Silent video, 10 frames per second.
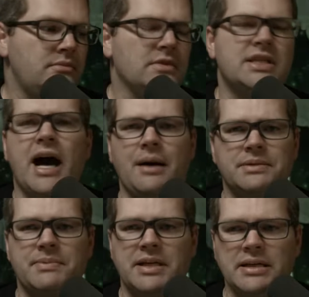tops
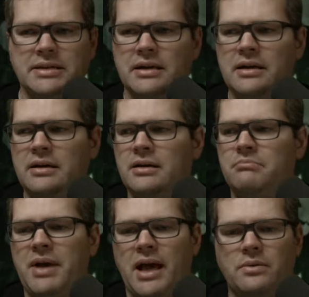because
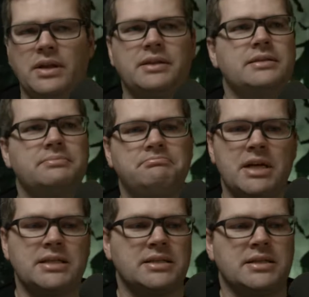bandwidths,
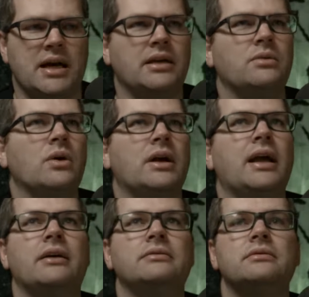it's just not going to work
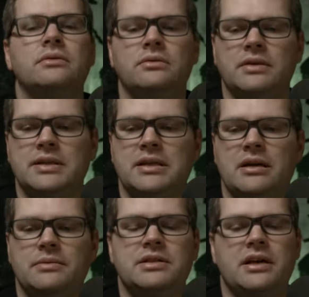out. Ooh, let's see
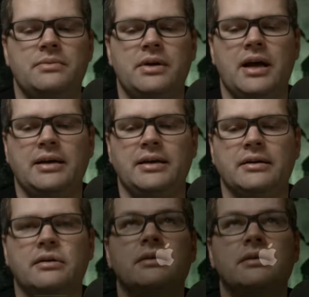how much time we got here.